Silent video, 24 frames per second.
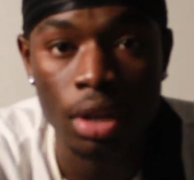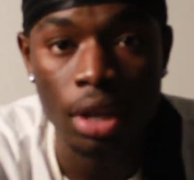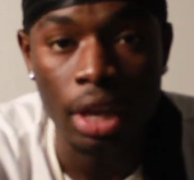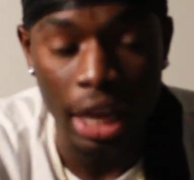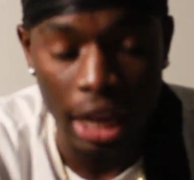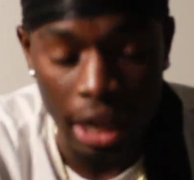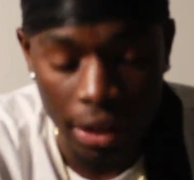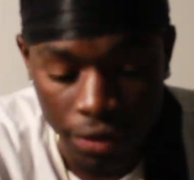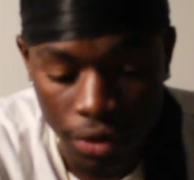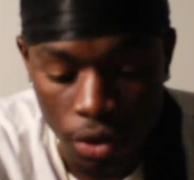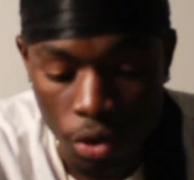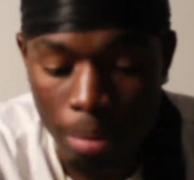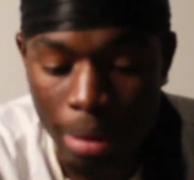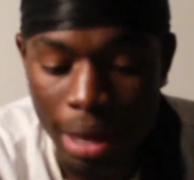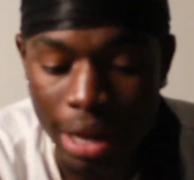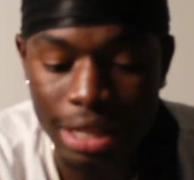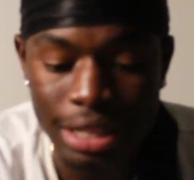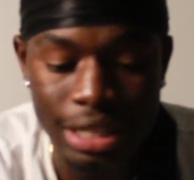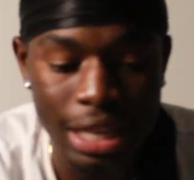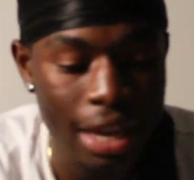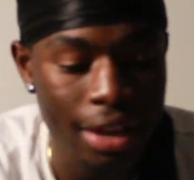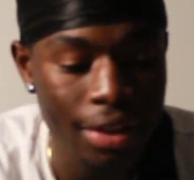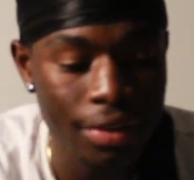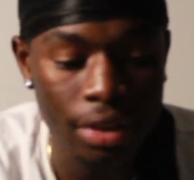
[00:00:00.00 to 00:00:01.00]
And if you
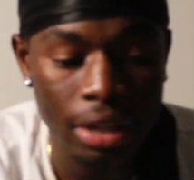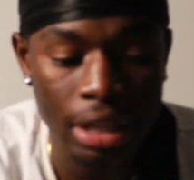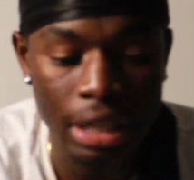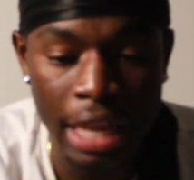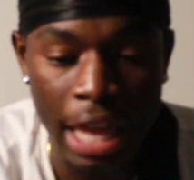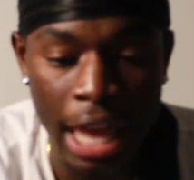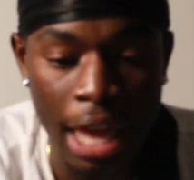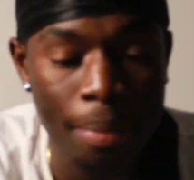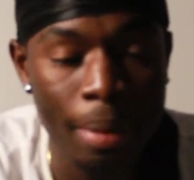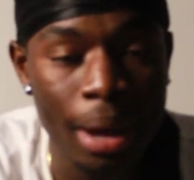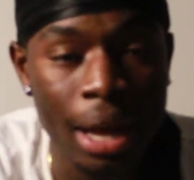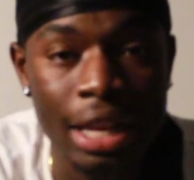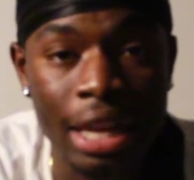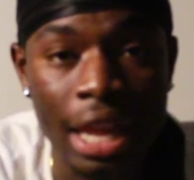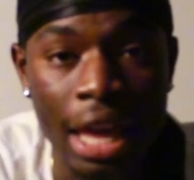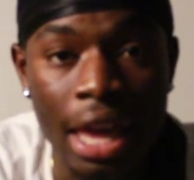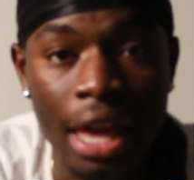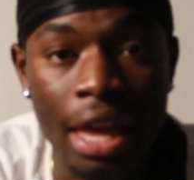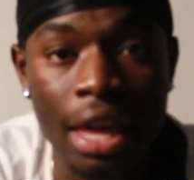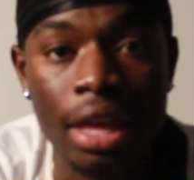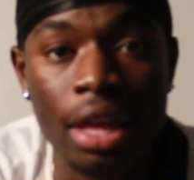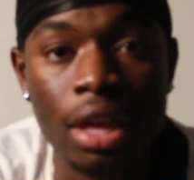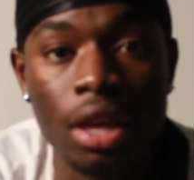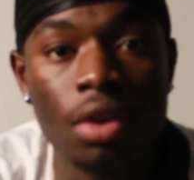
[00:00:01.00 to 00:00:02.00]
meditate day by
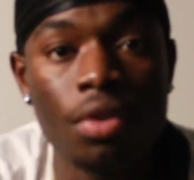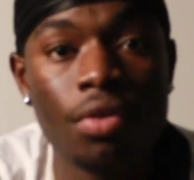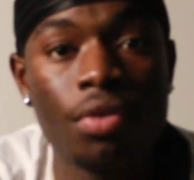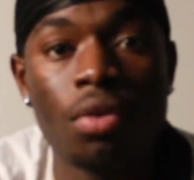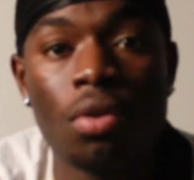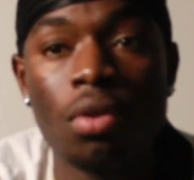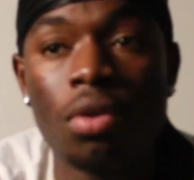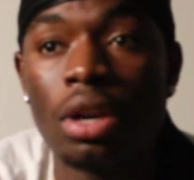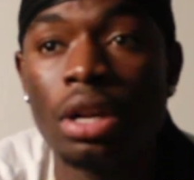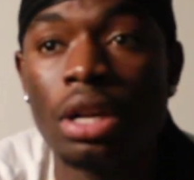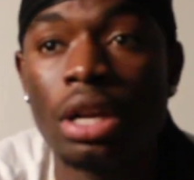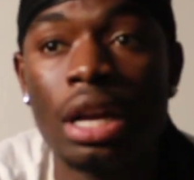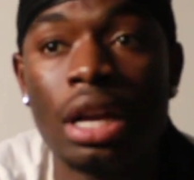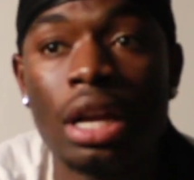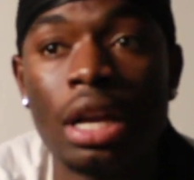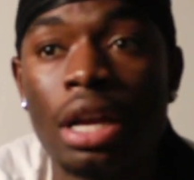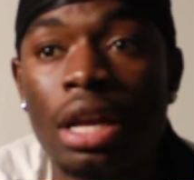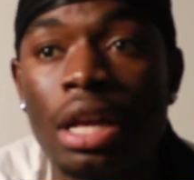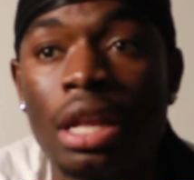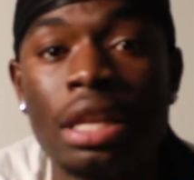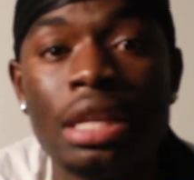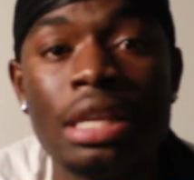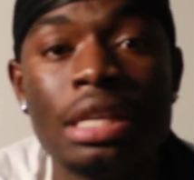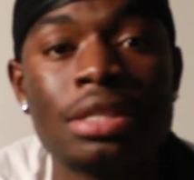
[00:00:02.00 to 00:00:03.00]
day for
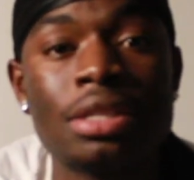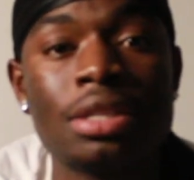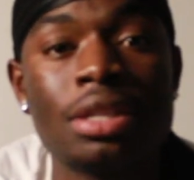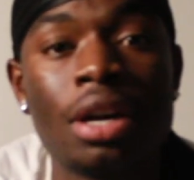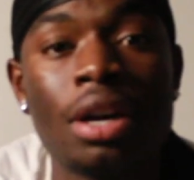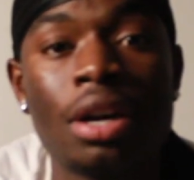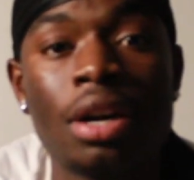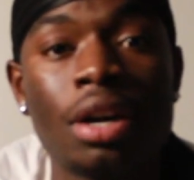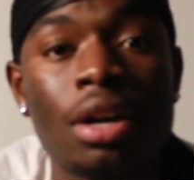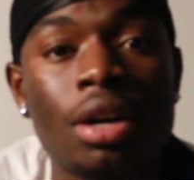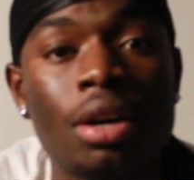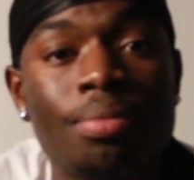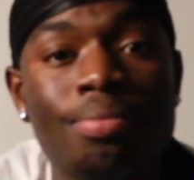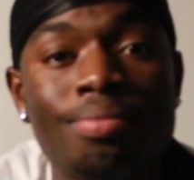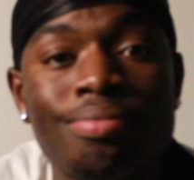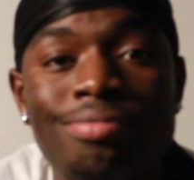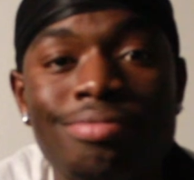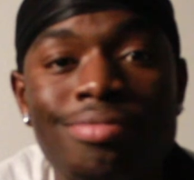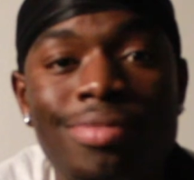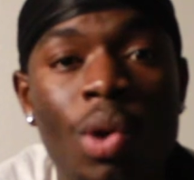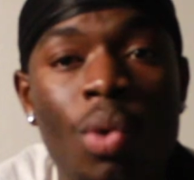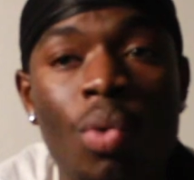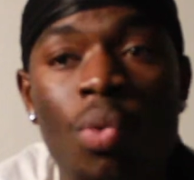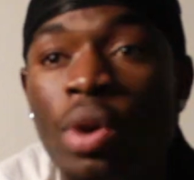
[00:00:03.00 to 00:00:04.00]
at least a
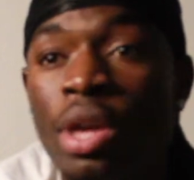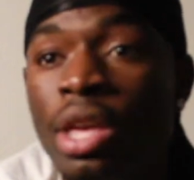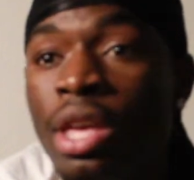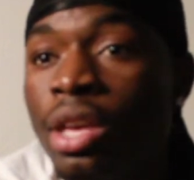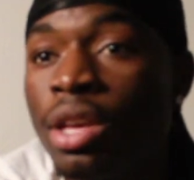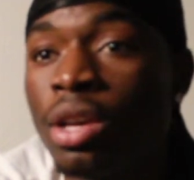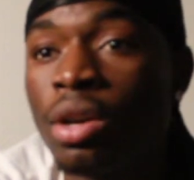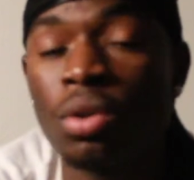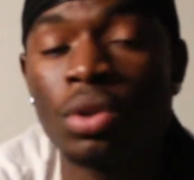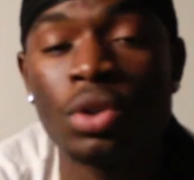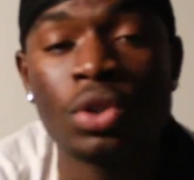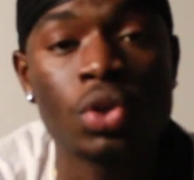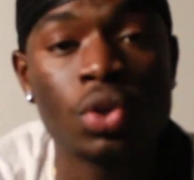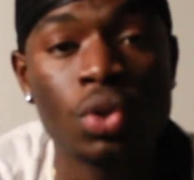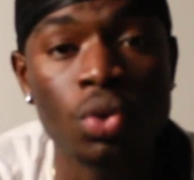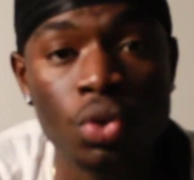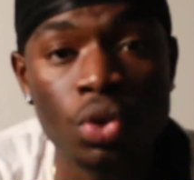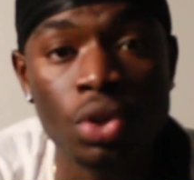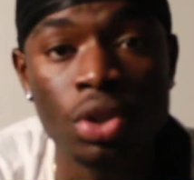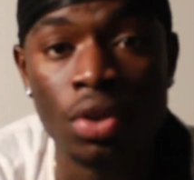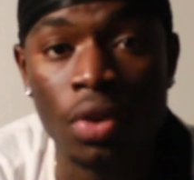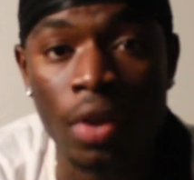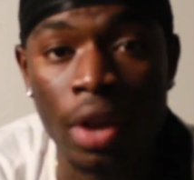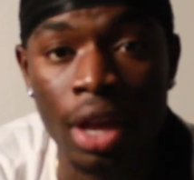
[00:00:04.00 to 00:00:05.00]
week or two
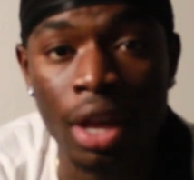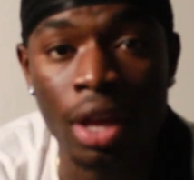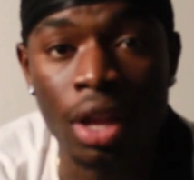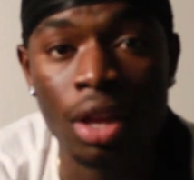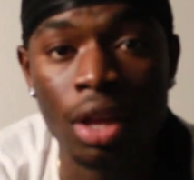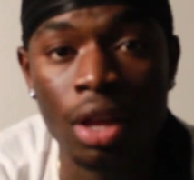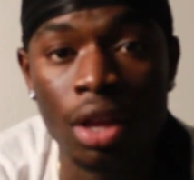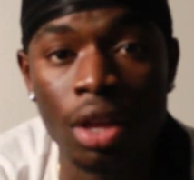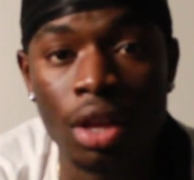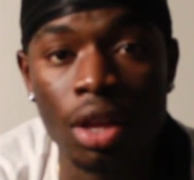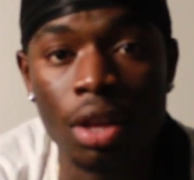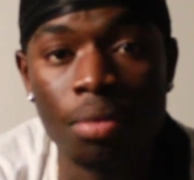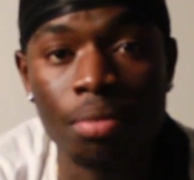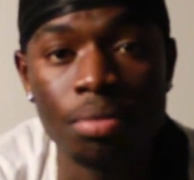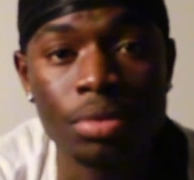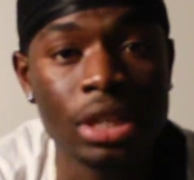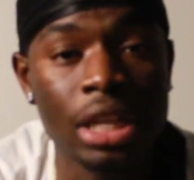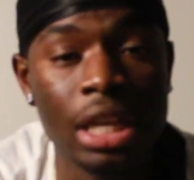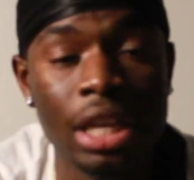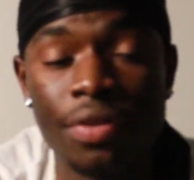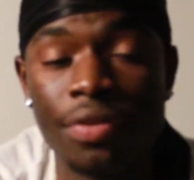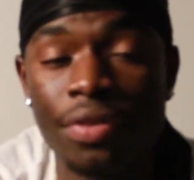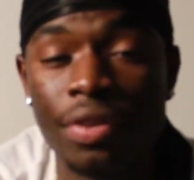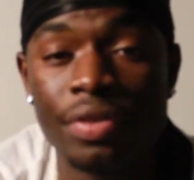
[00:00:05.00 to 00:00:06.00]
straight,
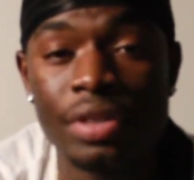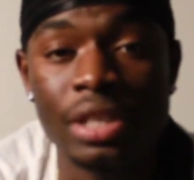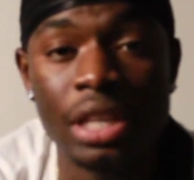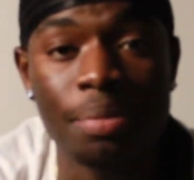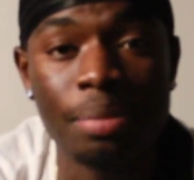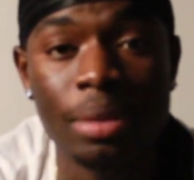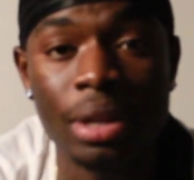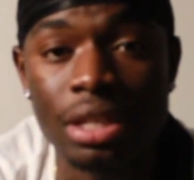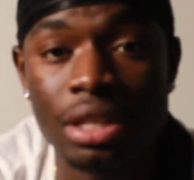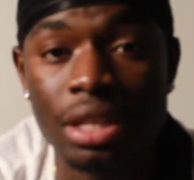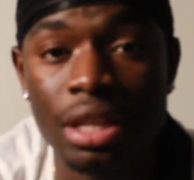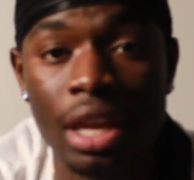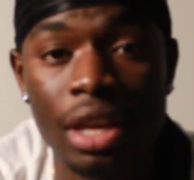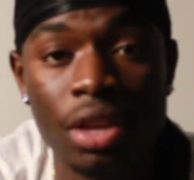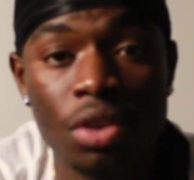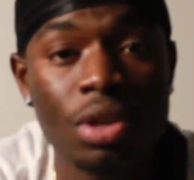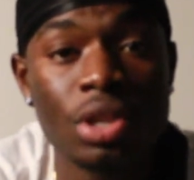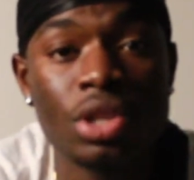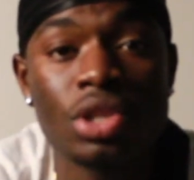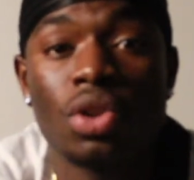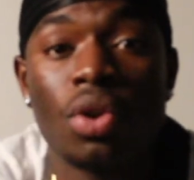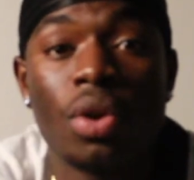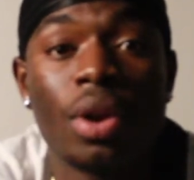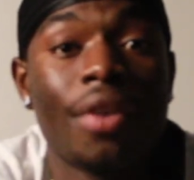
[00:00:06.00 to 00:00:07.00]
10 to 15 minutes a day, you can
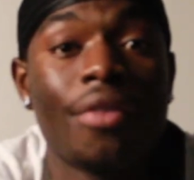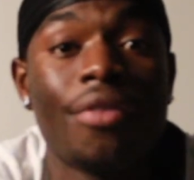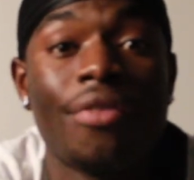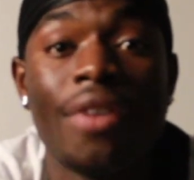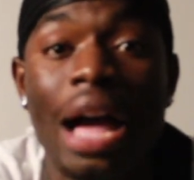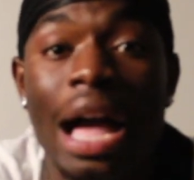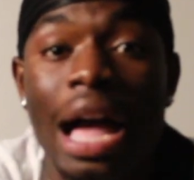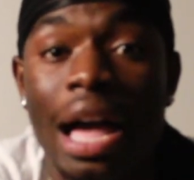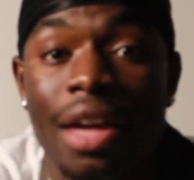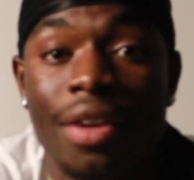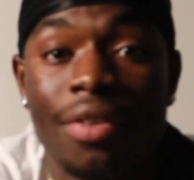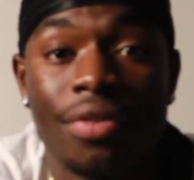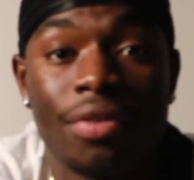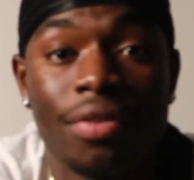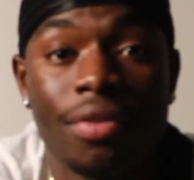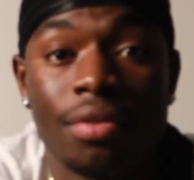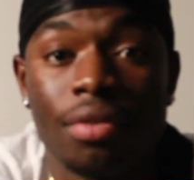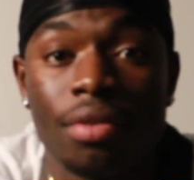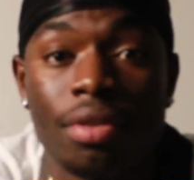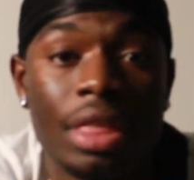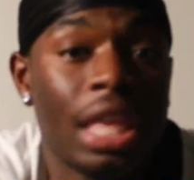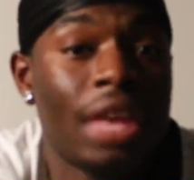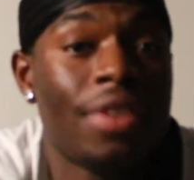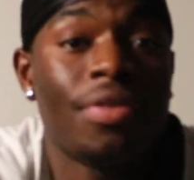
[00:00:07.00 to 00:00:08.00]
start at 5,
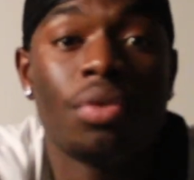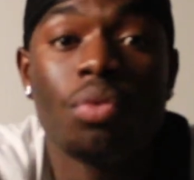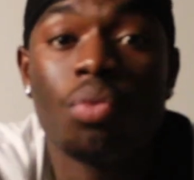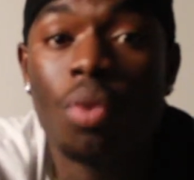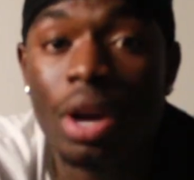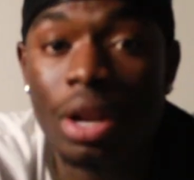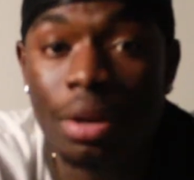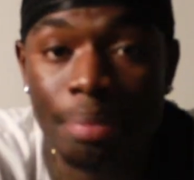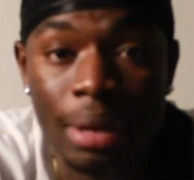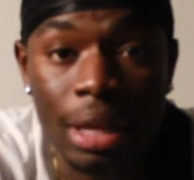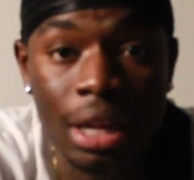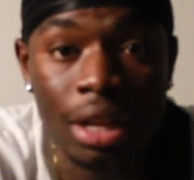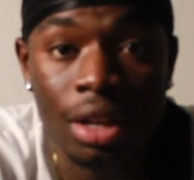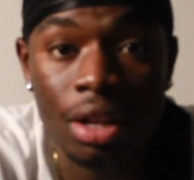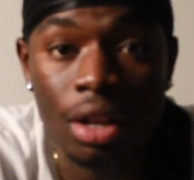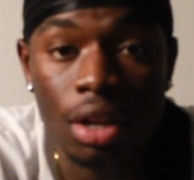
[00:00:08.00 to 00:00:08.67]
even 1 minute.